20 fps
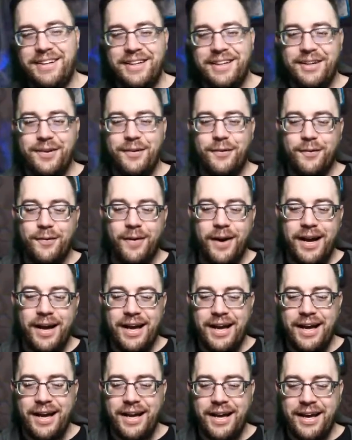
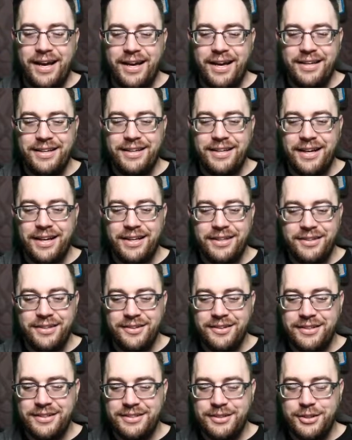Why did I do
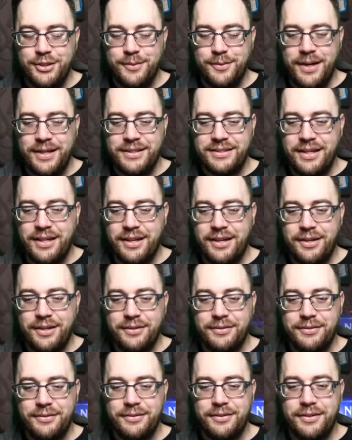this to myself?
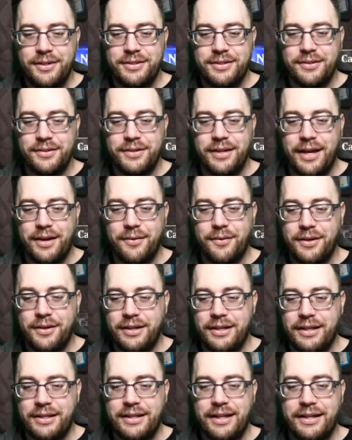That's okay, I wanted to
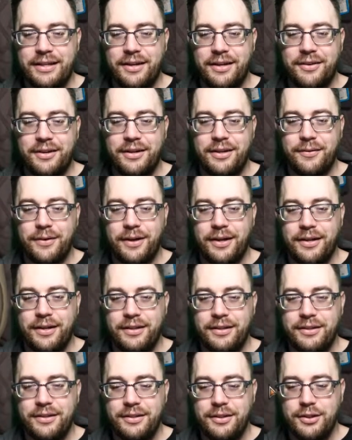get that down anyway.
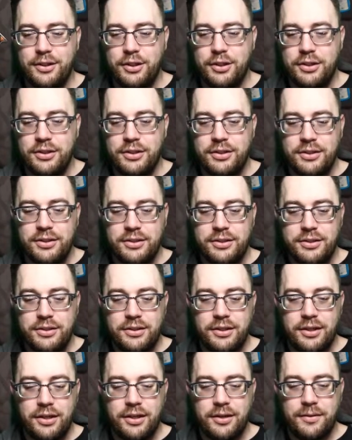
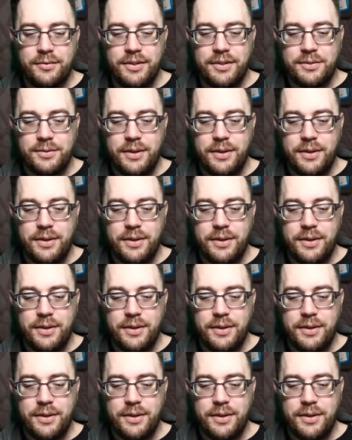This way I